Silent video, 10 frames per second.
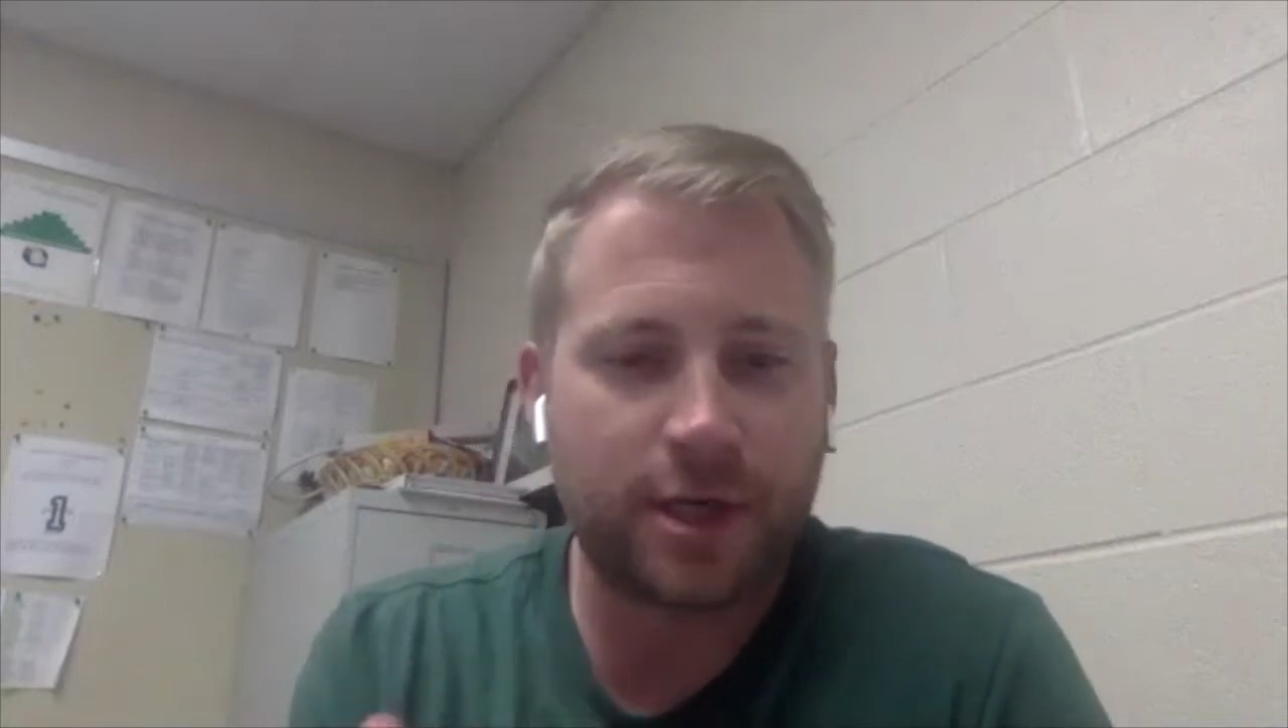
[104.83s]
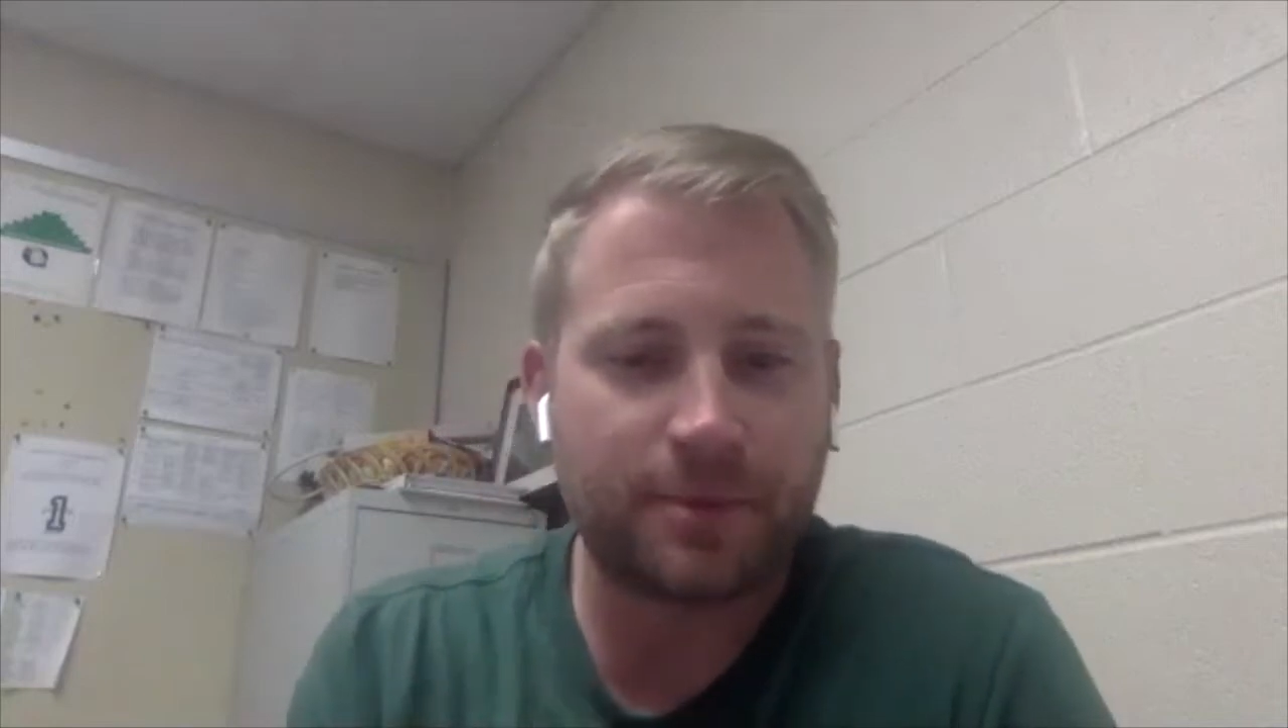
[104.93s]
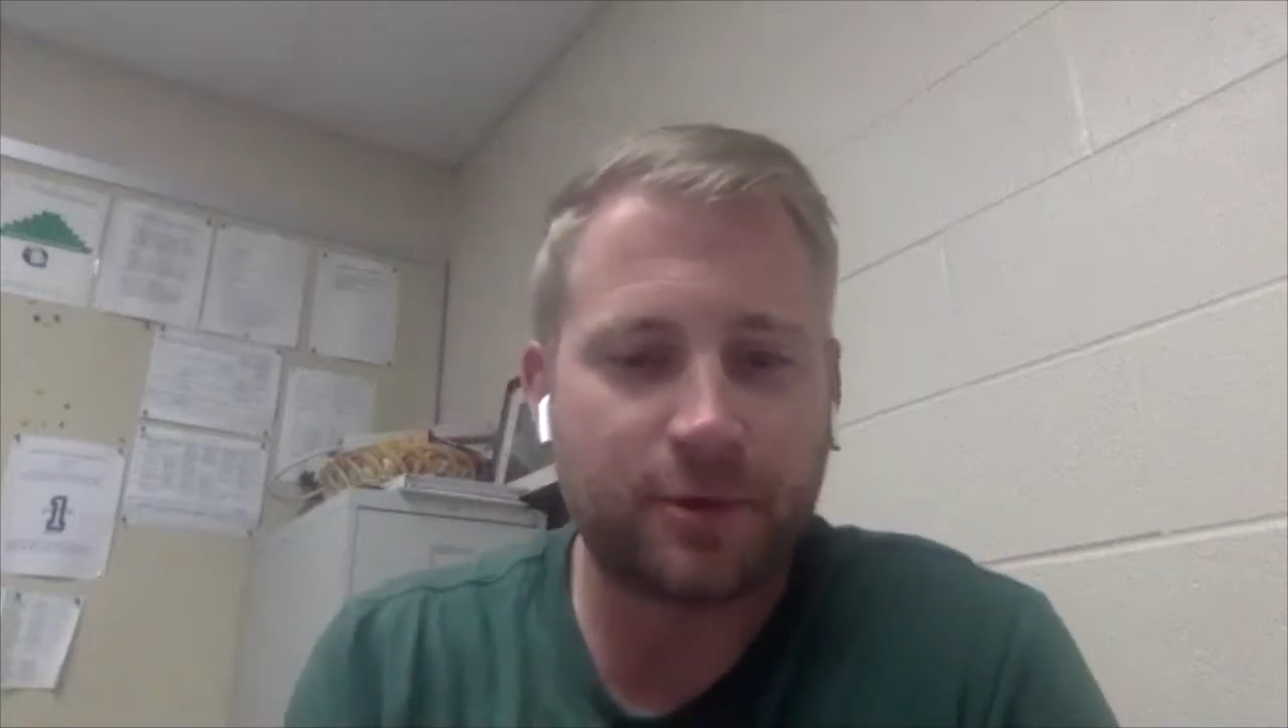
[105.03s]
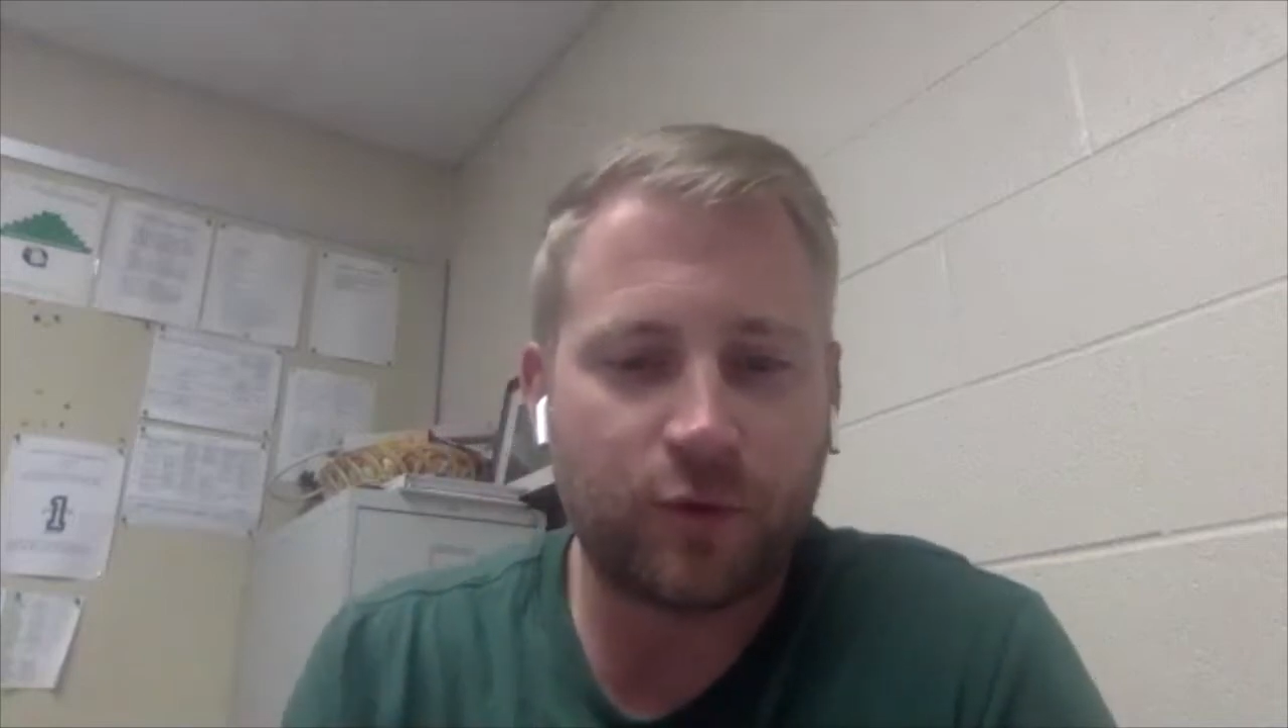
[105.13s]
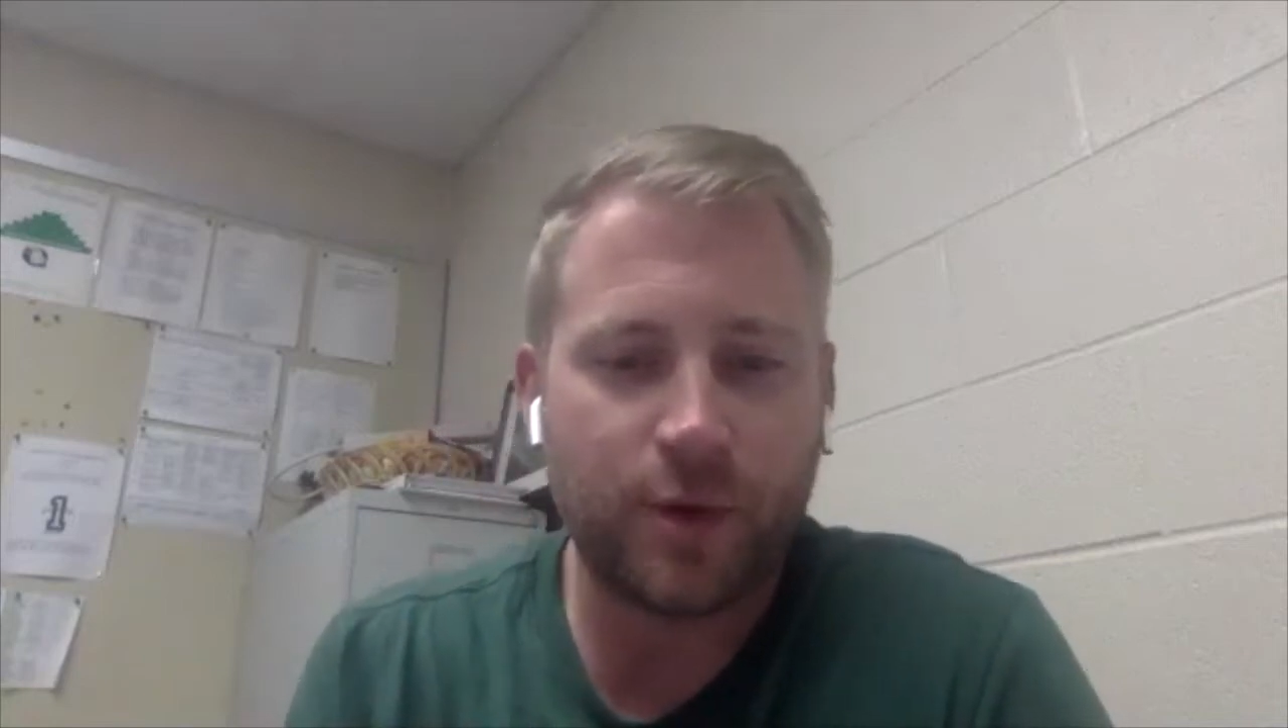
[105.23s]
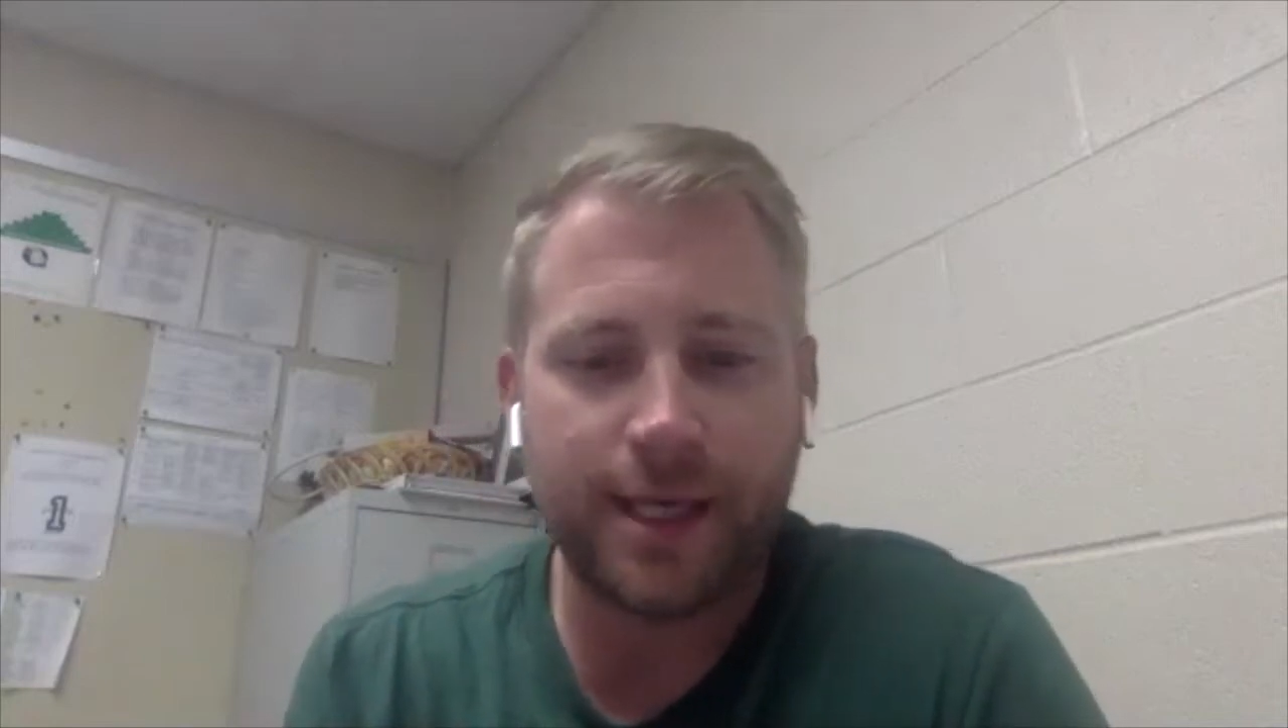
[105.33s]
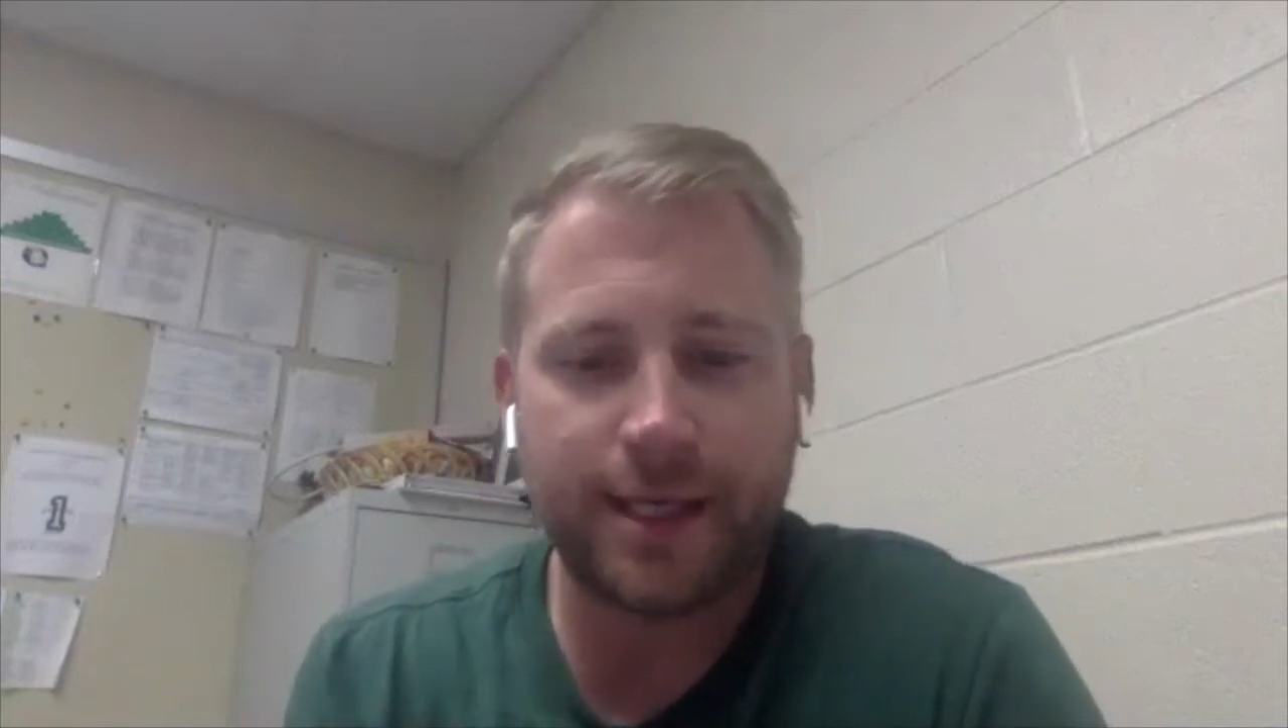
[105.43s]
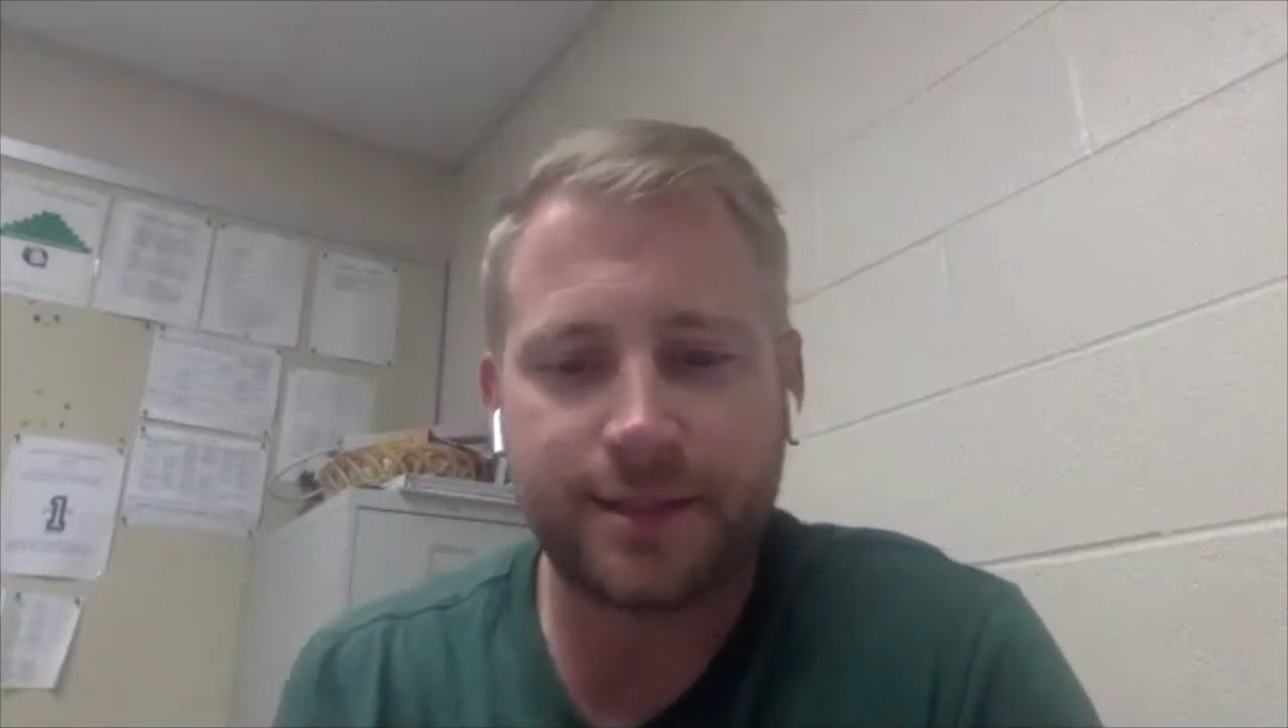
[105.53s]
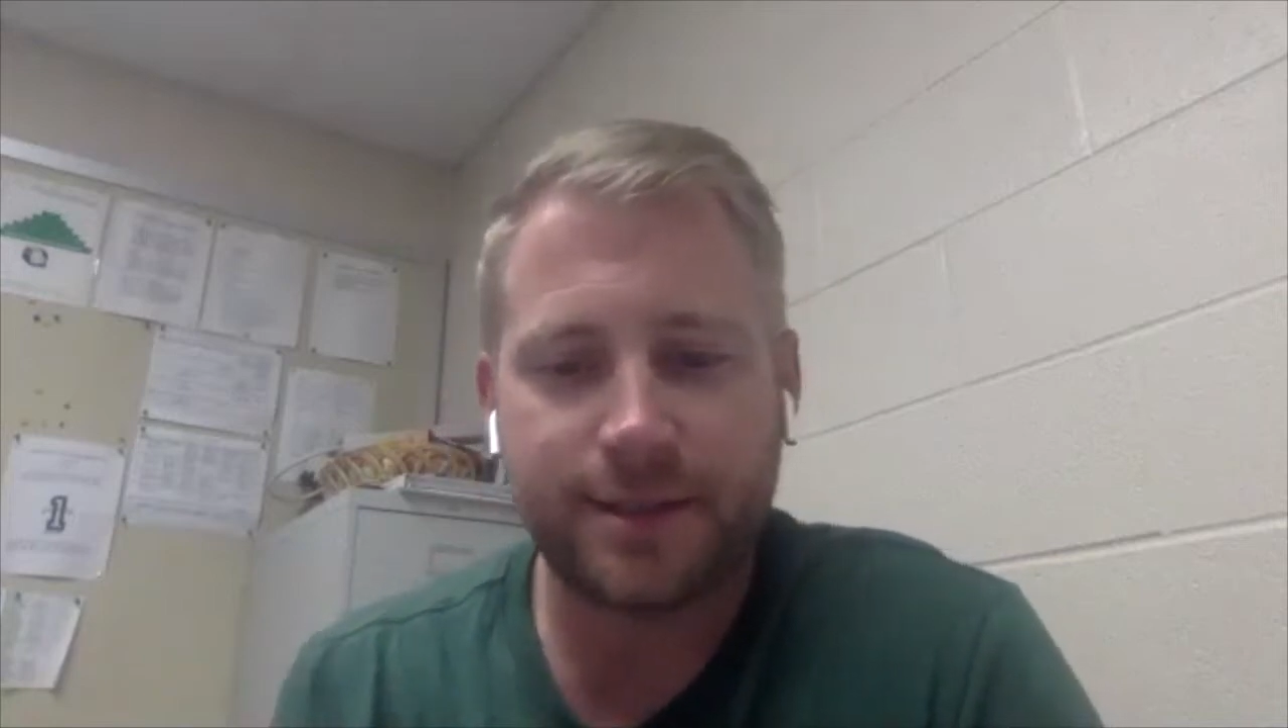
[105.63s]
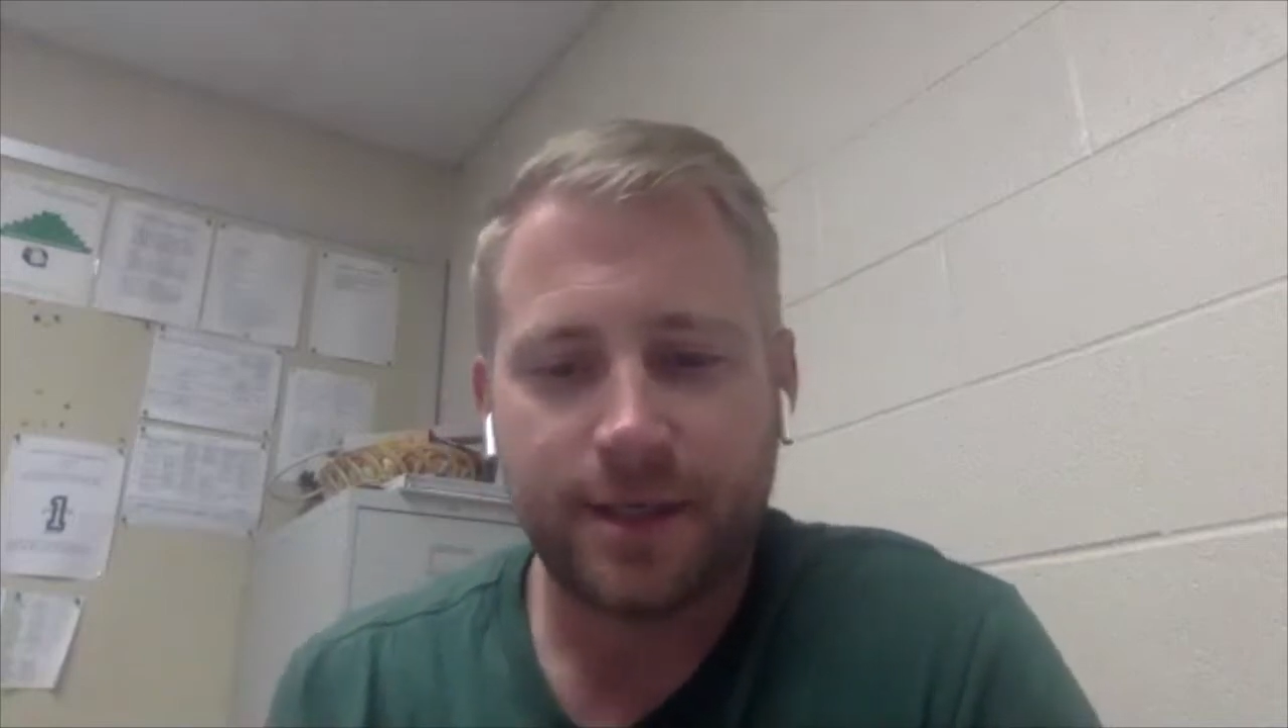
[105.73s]
couple of
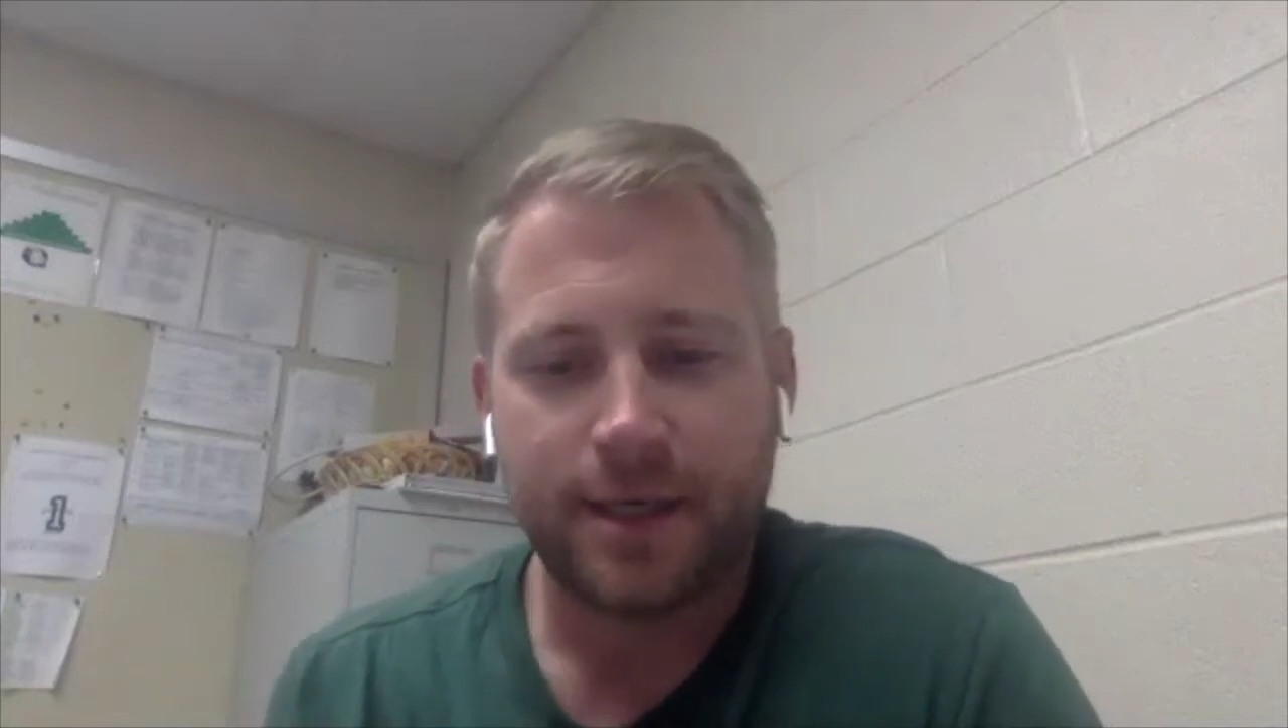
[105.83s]
weeks,